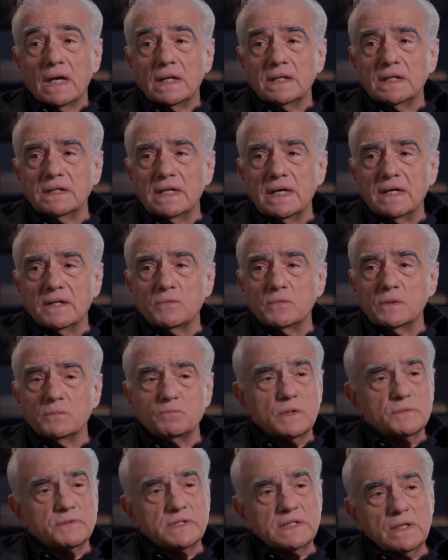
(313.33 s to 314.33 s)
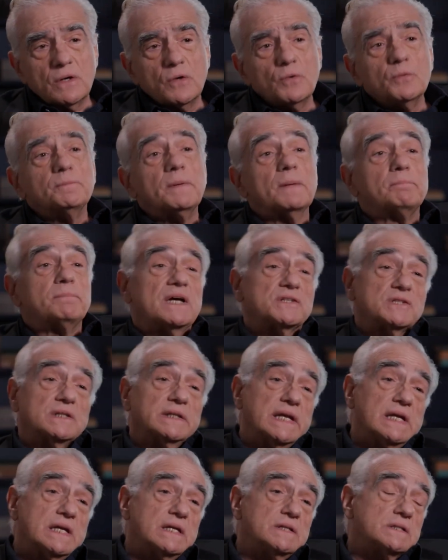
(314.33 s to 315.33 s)
And then the other one, what was
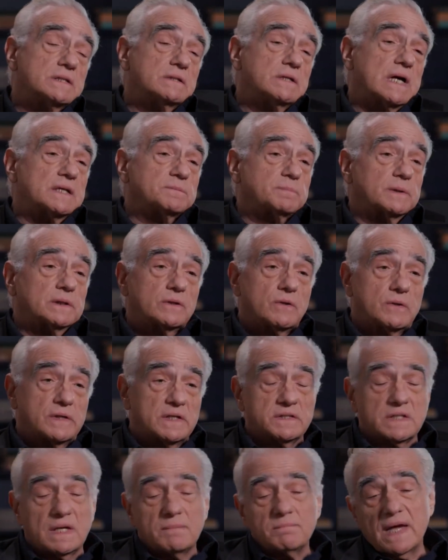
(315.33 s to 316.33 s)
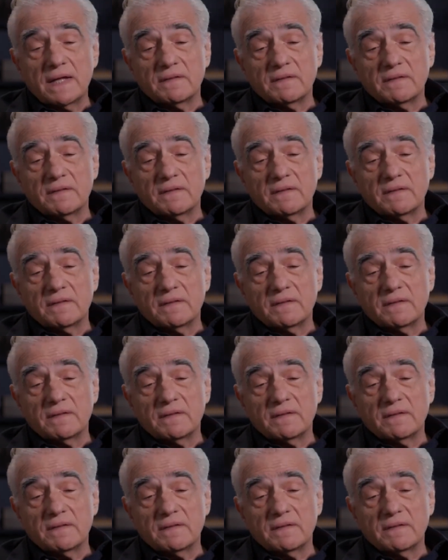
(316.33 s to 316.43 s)
Pasolini's Gospel according to St.